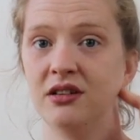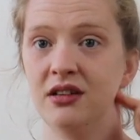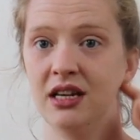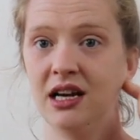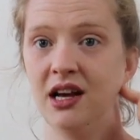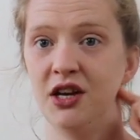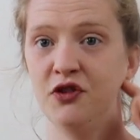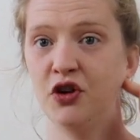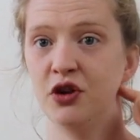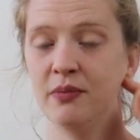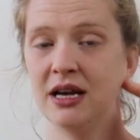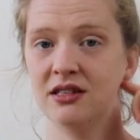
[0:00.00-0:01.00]
Yeah, and you've got
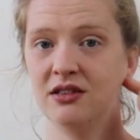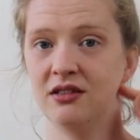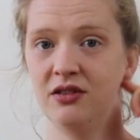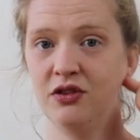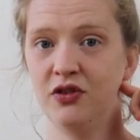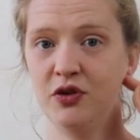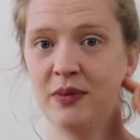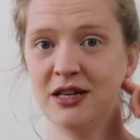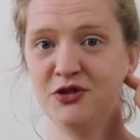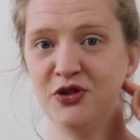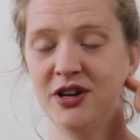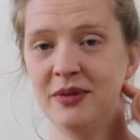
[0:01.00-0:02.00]
your
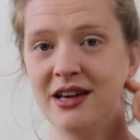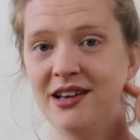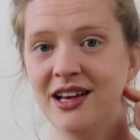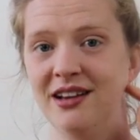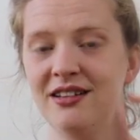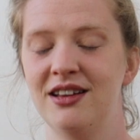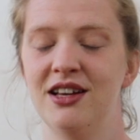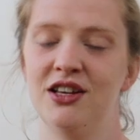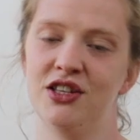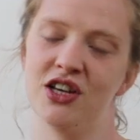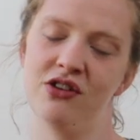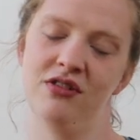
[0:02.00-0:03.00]
mastoid up here, yeah?
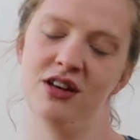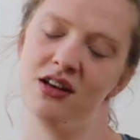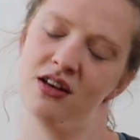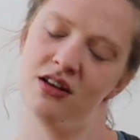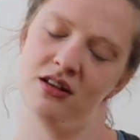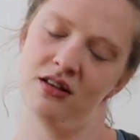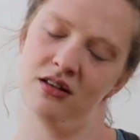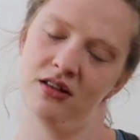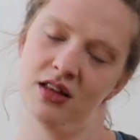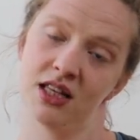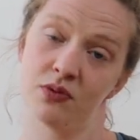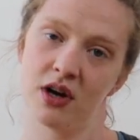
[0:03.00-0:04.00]
So
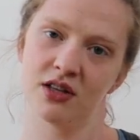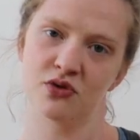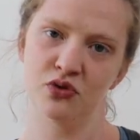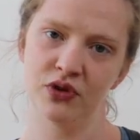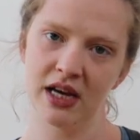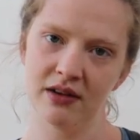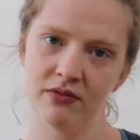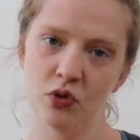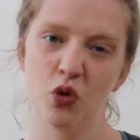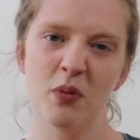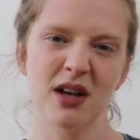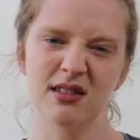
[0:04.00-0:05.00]
that's why it's called that.
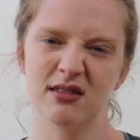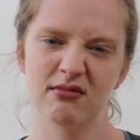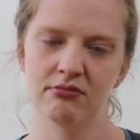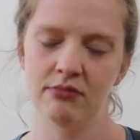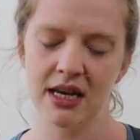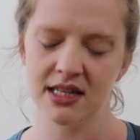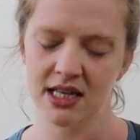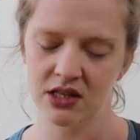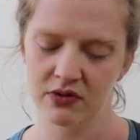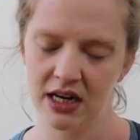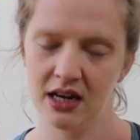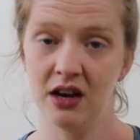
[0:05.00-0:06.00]
All muscles make sense
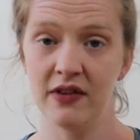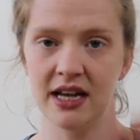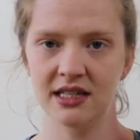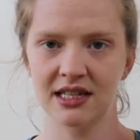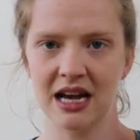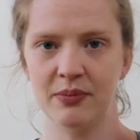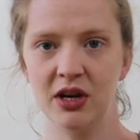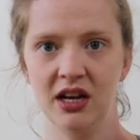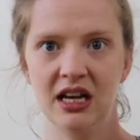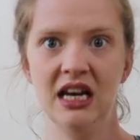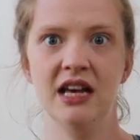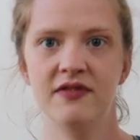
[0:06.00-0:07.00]
really. Levator,
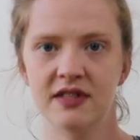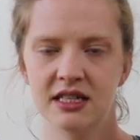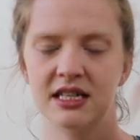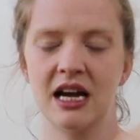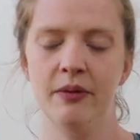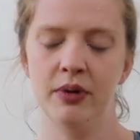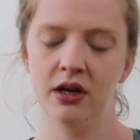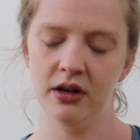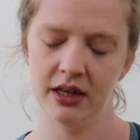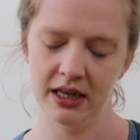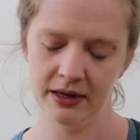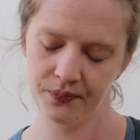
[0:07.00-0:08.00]
scapula, lifts the
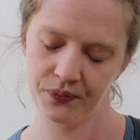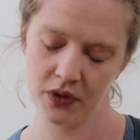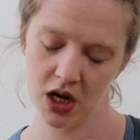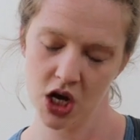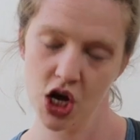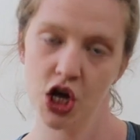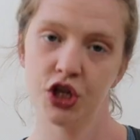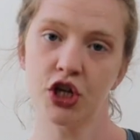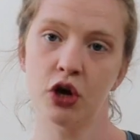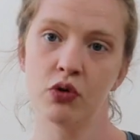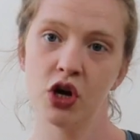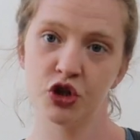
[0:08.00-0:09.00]
scapula, yeah?
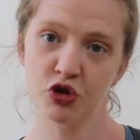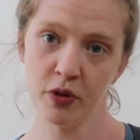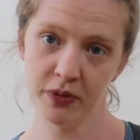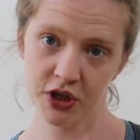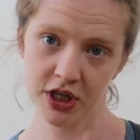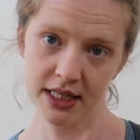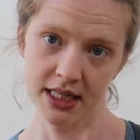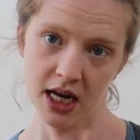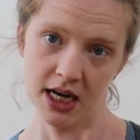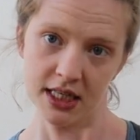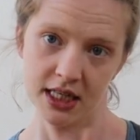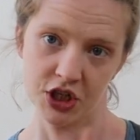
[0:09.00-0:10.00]
So drop the chin
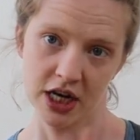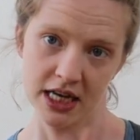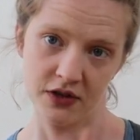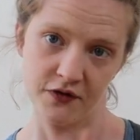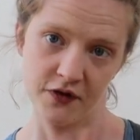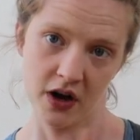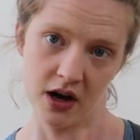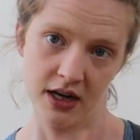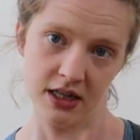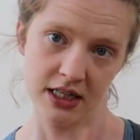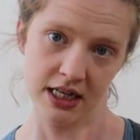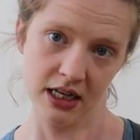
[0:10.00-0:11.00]
slightly to the chest,
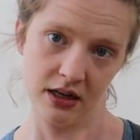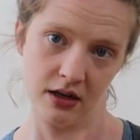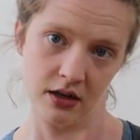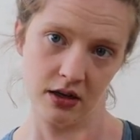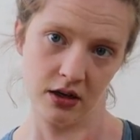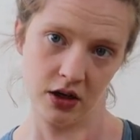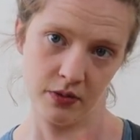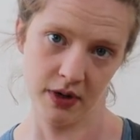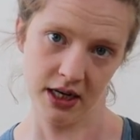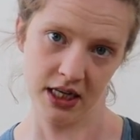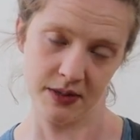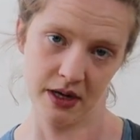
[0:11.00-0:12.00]
find it. You
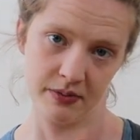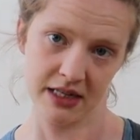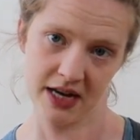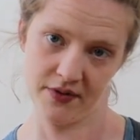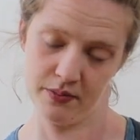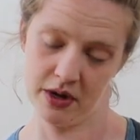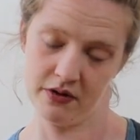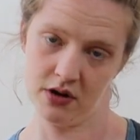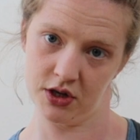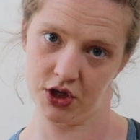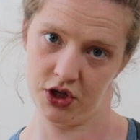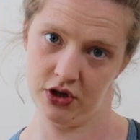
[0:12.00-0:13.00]
might need to be able to have a mirror
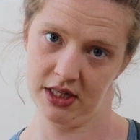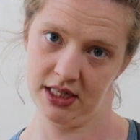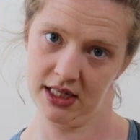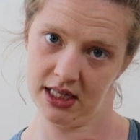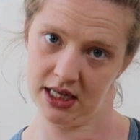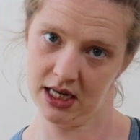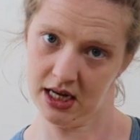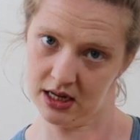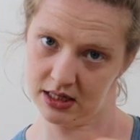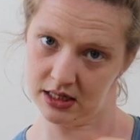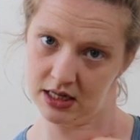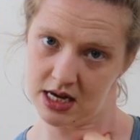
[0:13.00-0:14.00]
just so you can see
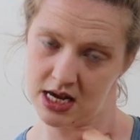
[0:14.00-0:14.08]
it,